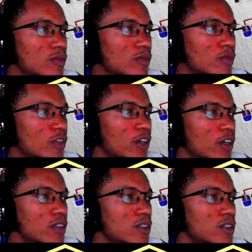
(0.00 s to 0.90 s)
Alright,
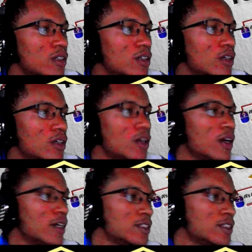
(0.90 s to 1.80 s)

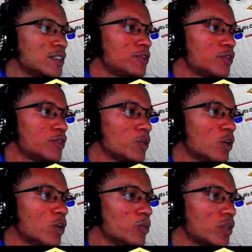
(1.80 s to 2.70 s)
51
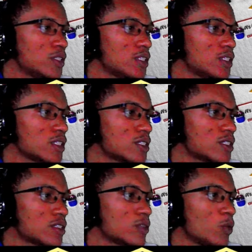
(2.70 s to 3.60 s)
plus 6,
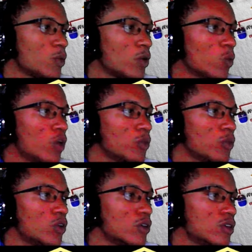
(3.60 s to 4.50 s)
we want one more.
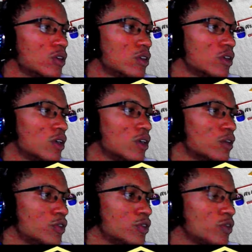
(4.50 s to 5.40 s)

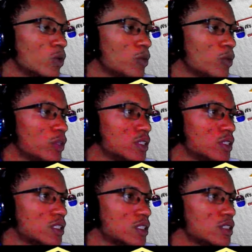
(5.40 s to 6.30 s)
51 plus 6
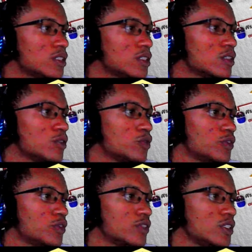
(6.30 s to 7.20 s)
is
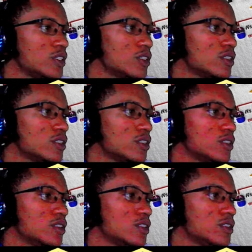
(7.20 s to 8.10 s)

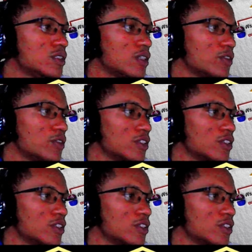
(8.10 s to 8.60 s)
57.